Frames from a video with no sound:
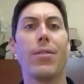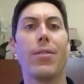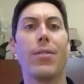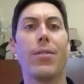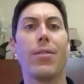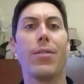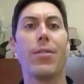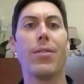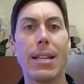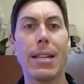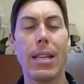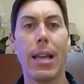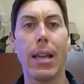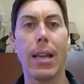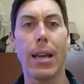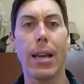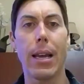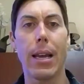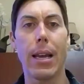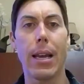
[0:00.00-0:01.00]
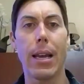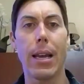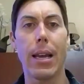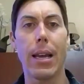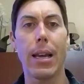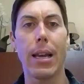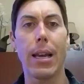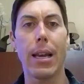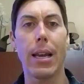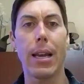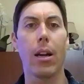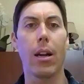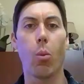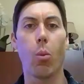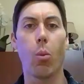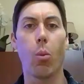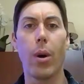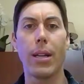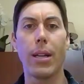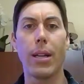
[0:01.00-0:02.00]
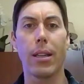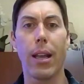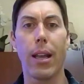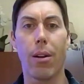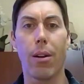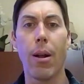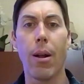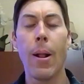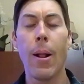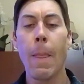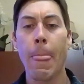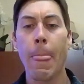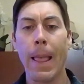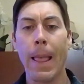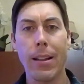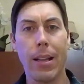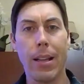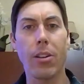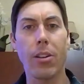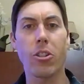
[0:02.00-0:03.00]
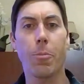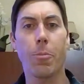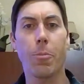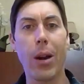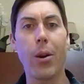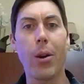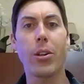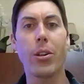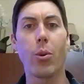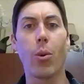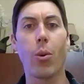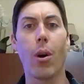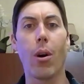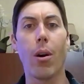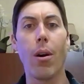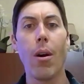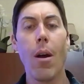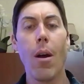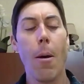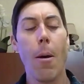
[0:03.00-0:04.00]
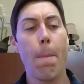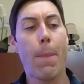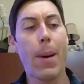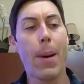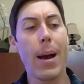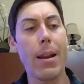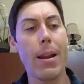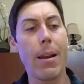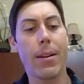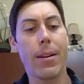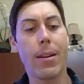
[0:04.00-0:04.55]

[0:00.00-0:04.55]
I mean, that's, again, it's a little woo, it's a little spiritual, but